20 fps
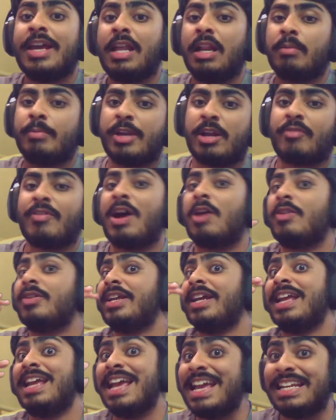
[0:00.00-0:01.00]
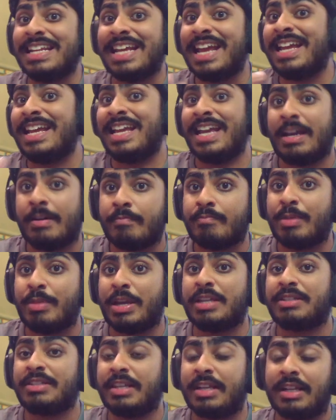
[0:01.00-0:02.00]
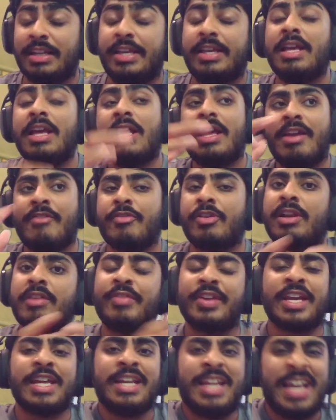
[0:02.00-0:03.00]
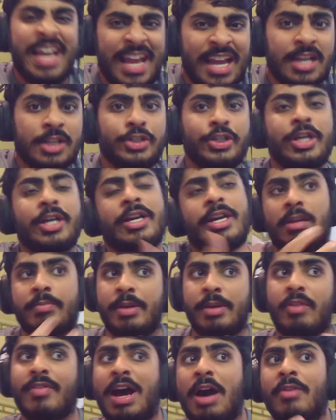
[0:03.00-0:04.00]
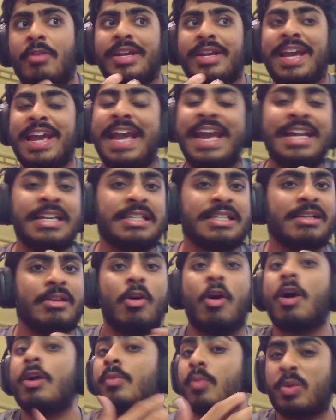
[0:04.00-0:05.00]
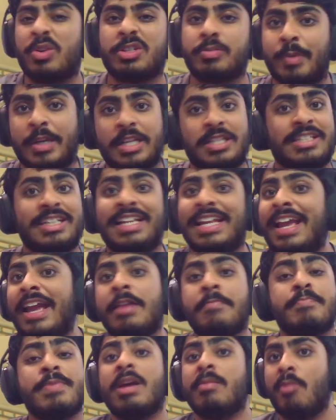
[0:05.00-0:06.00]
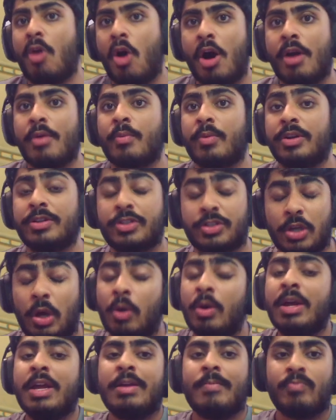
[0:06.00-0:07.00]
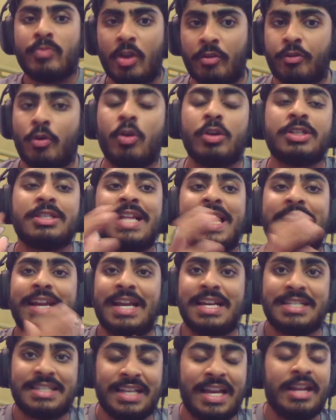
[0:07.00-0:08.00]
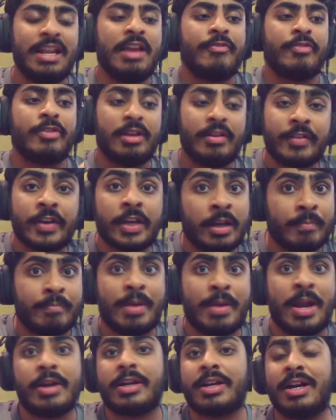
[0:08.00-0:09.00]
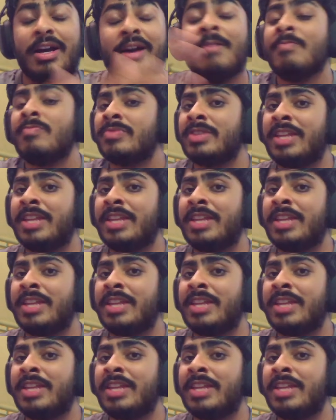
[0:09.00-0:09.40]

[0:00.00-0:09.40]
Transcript: it'll be around 8 a.m. basically. If you're living in Asia, it'll be around 8 onwards, basically 8 p.m. onwards. So of course, like I said, if you're living in America,